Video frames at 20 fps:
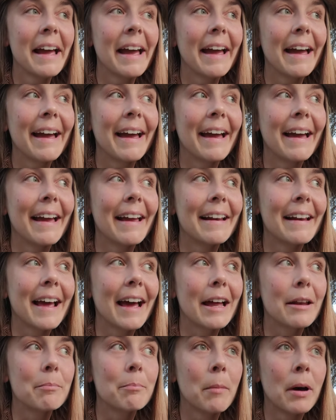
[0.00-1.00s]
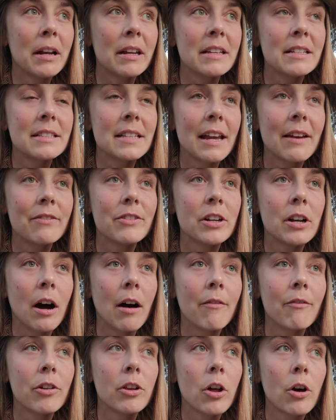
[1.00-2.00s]
and had money saved in
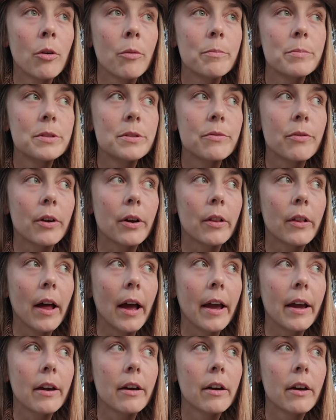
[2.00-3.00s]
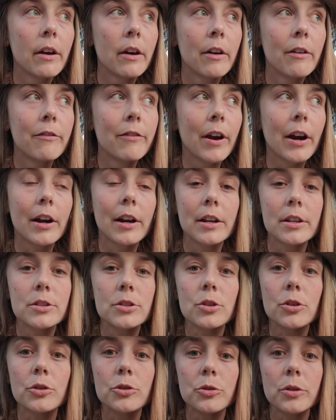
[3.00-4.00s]
envelopes for like
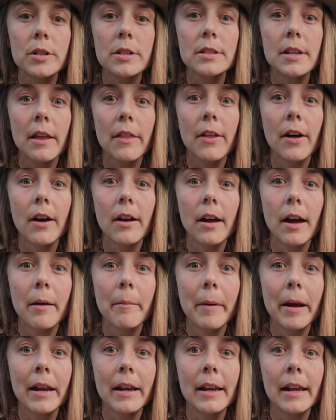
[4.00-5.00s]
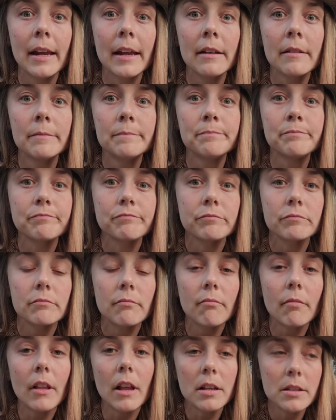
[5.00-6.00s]
various surgeries I thought I might need
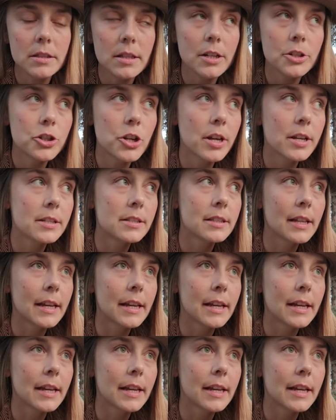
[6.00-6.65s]
such as